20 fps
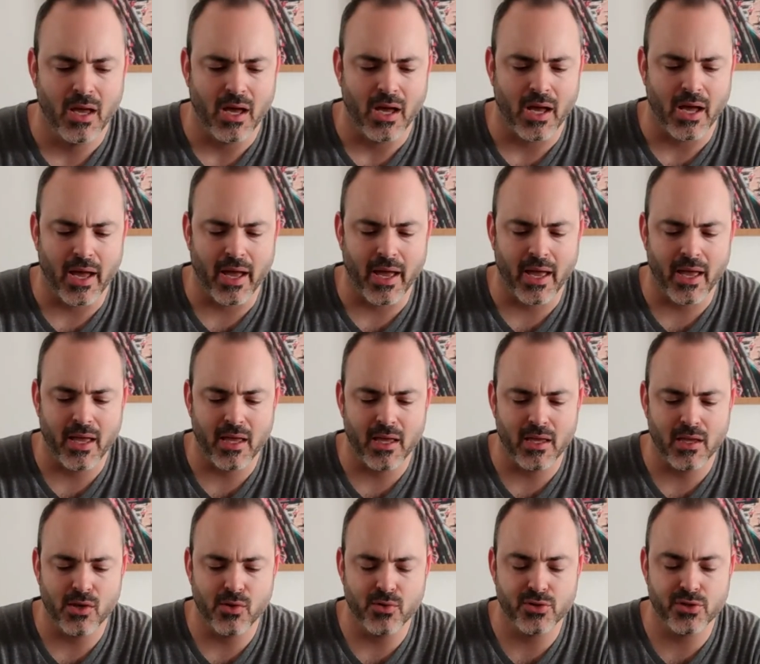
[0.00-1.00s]
I
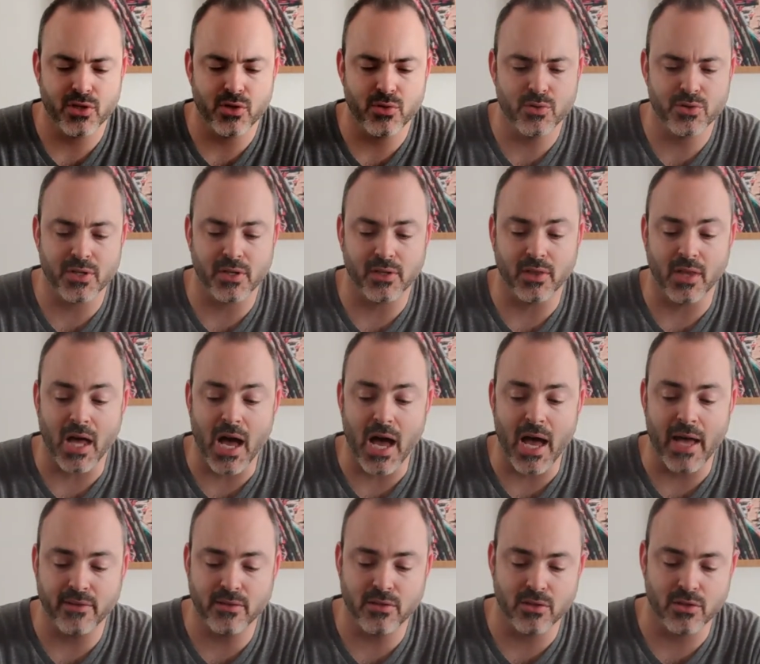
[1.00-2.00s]
used to use it a
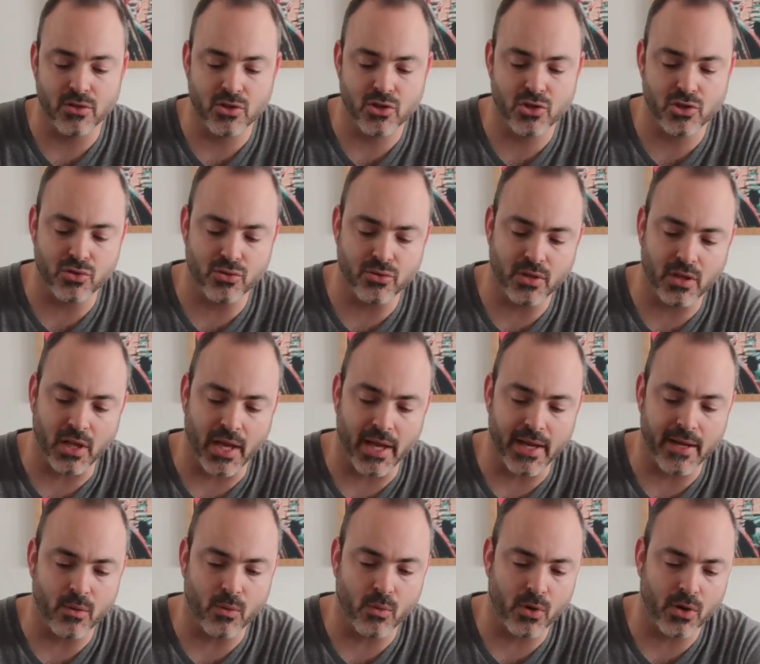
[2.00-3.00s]
lot to shoot
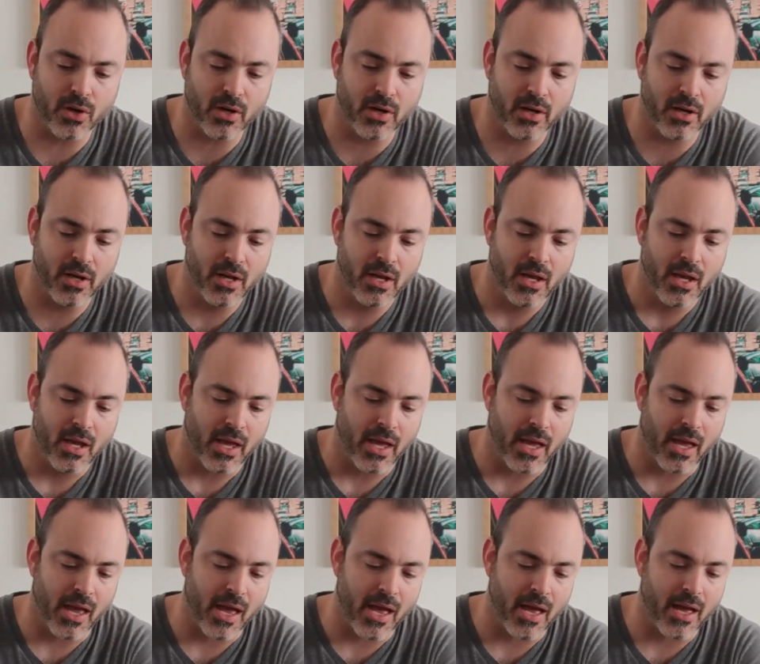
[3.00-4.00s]
client work,
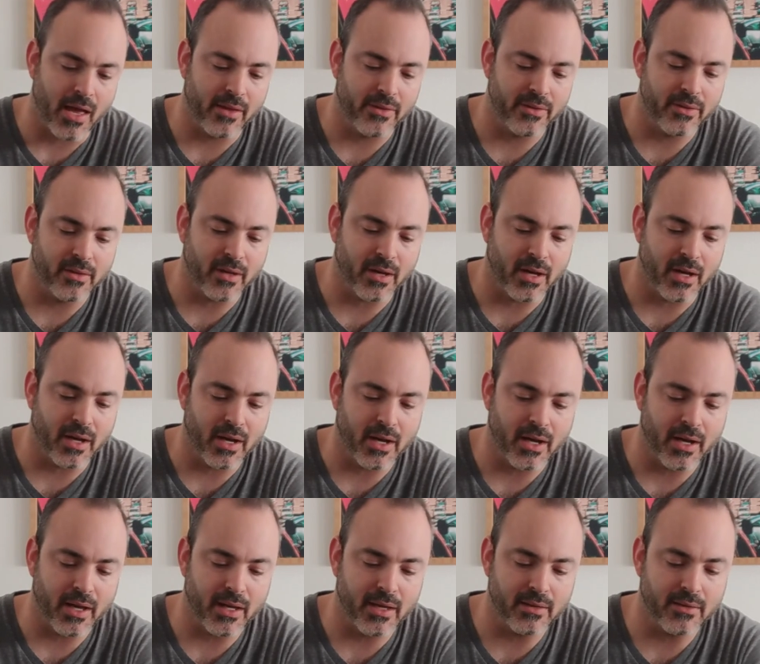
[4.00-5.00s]
and
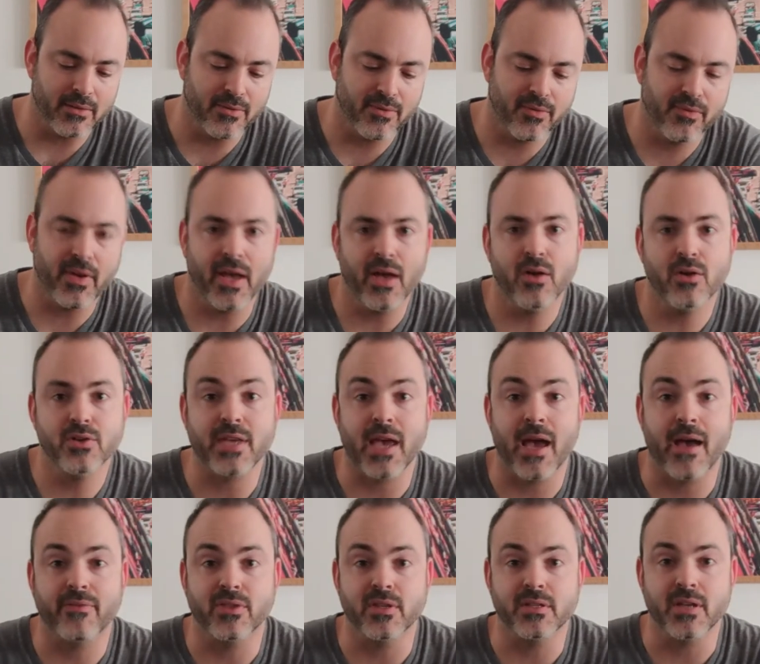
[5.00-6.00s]
it fails
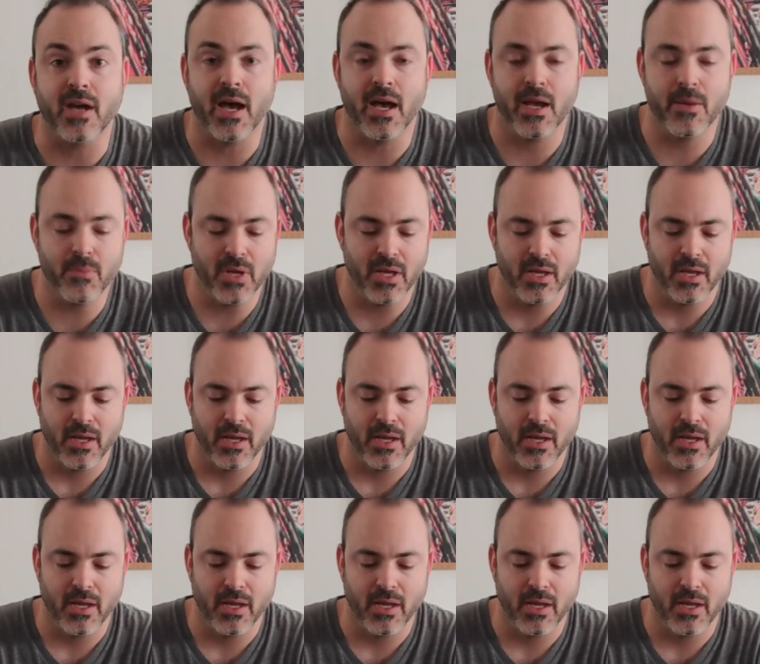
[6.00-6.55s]
half the time.